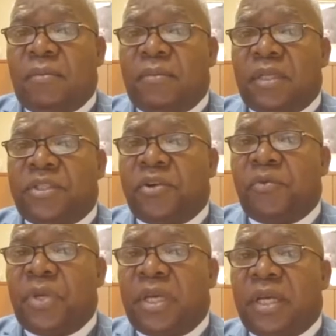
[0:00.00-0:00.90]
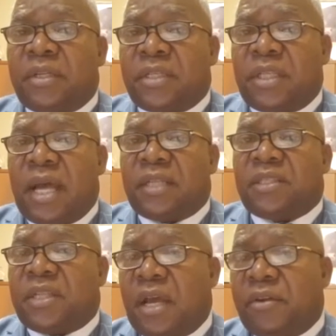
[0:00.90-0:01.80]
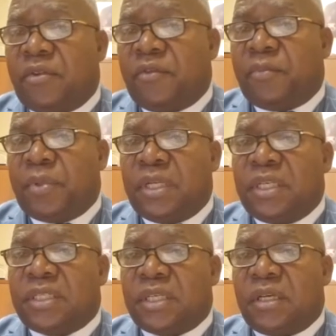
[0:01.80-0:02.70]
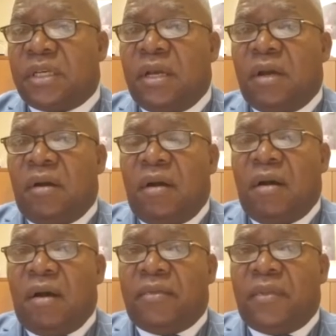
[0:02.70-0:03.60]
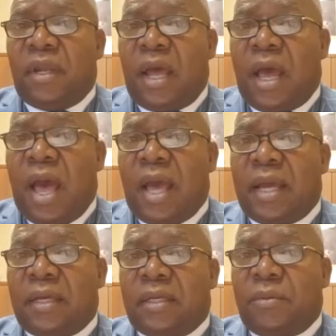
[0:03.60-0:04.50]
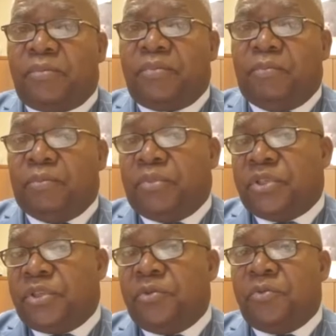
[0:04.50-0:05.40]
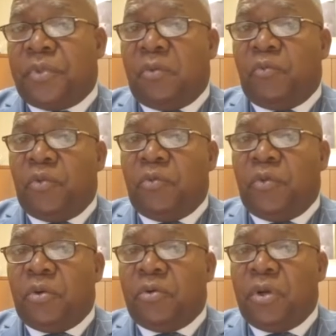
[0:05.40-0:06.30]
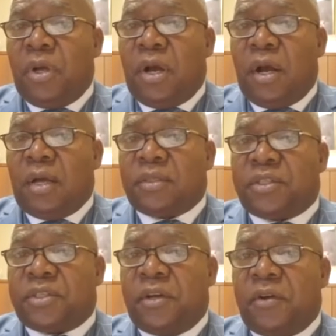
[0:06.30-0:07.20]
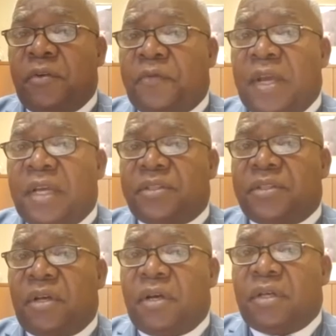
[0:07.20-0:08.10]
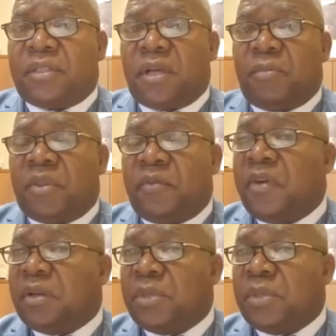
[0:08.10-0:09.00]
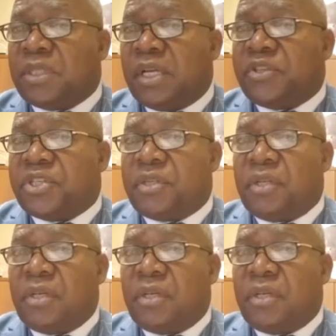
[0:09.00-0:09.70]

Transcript: until we get to that standard of policing, then I presume that we will still face some of the victimization